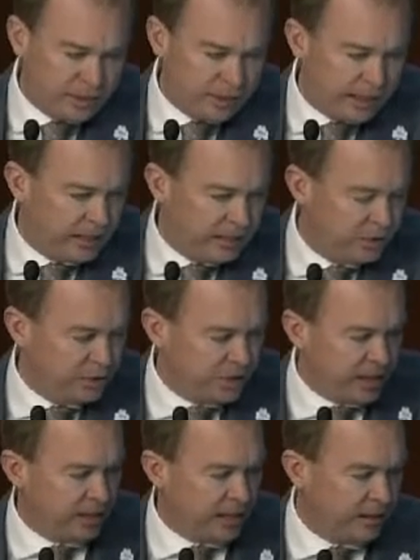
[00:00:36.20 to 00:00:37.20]
you today, because you
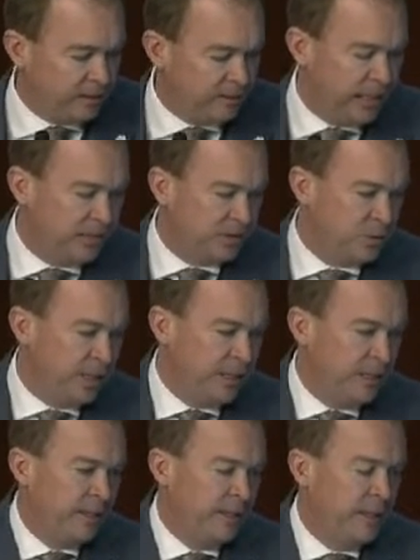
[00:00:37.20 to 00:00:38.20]
sent a letter last
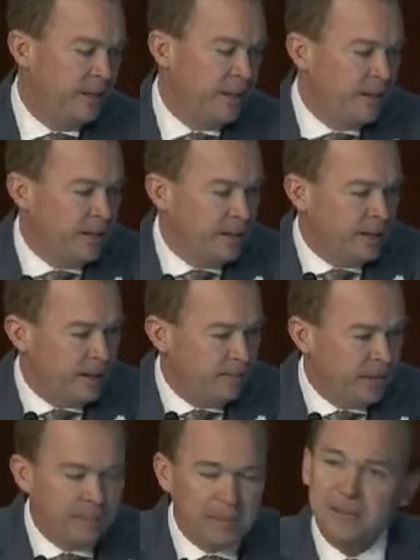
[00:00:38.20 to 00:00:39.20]
week
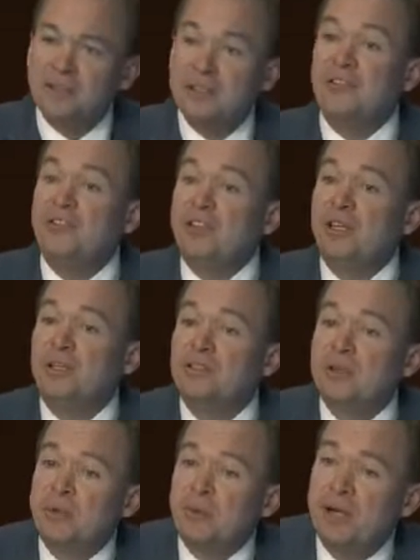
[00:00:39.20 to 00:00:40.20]
about the debt ceiling,
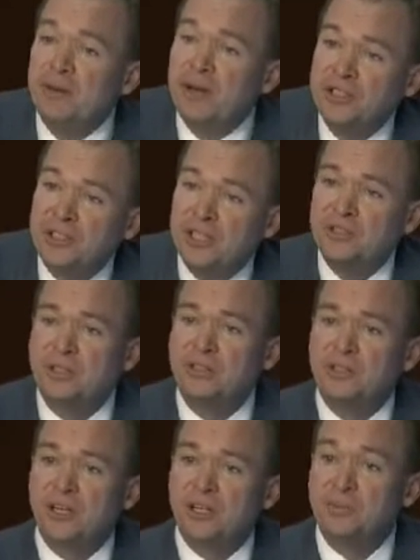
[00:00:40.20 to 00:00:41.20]
something we haven't had a chance to
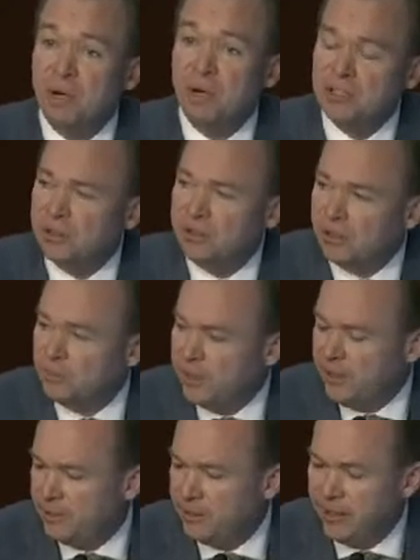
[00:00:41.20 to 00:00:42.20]
discuss much, a little bit
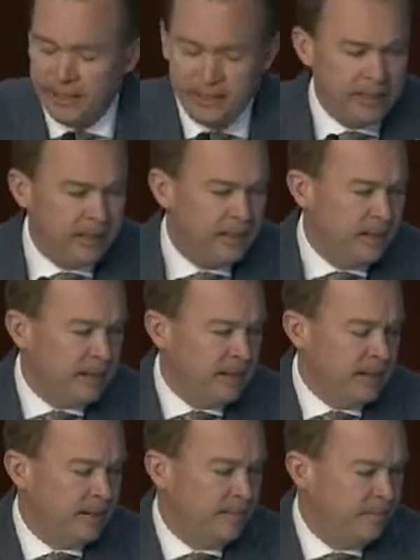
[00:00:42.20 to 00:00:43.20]
here today.
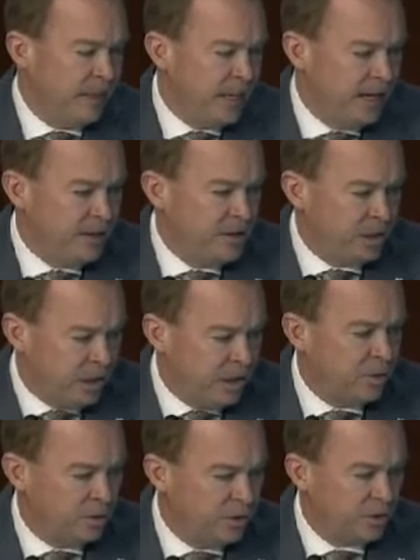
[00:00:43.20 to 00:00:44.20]
And you
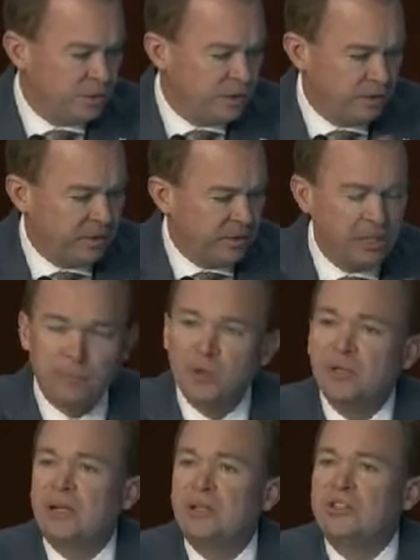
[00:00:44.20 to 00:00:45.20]
closed it with the
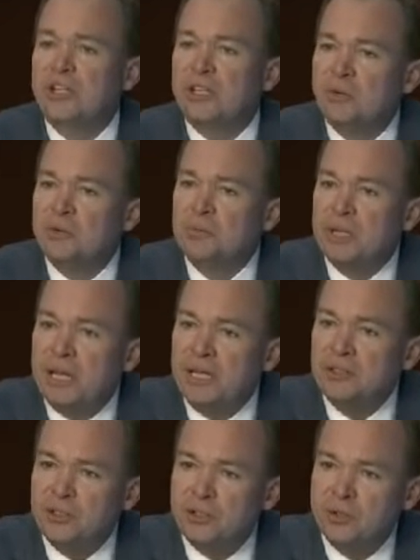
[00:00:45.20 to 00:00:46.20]
typical letter saying that you were
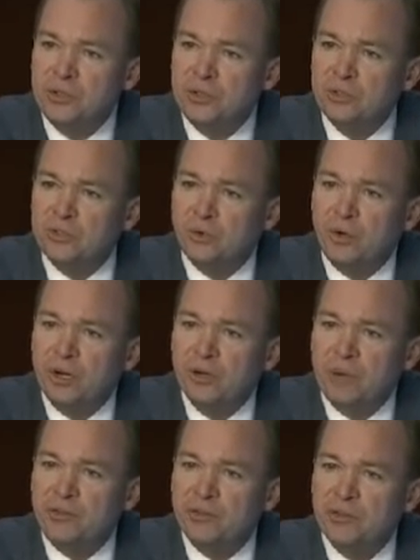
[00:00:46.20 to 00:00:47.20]
beginning to use your extraordinary
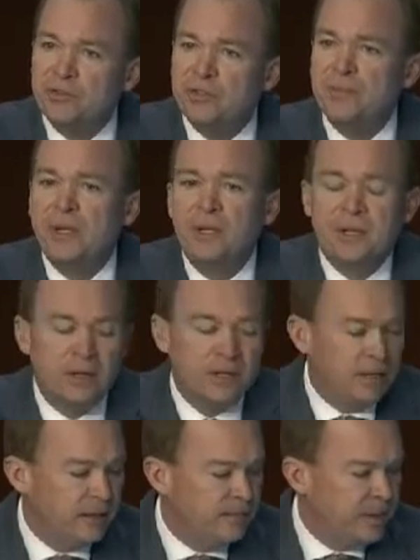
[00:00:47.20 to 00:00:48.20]
measures,
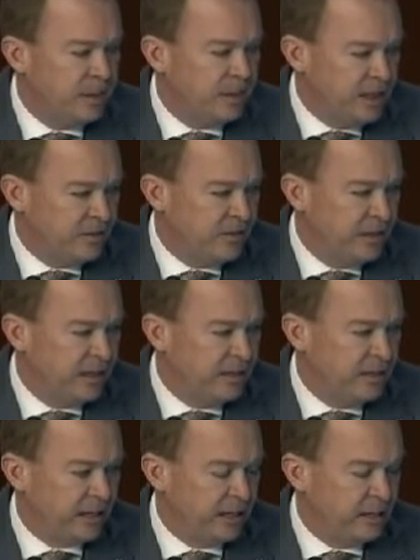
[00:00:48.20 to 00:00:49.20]
that the debt ceiling
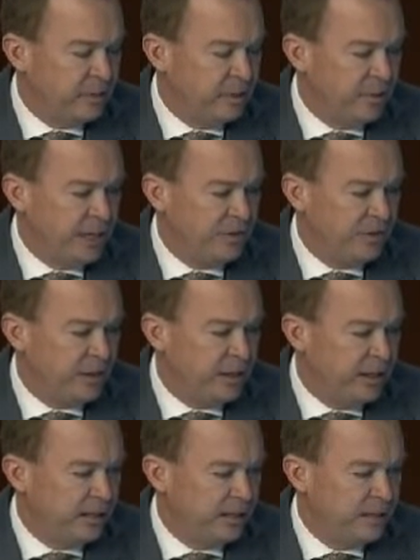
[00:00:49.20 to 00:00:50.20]
had technically been reached,
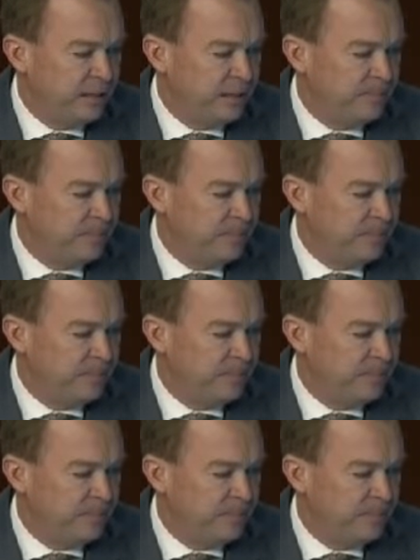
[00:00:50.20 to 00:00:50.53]
and that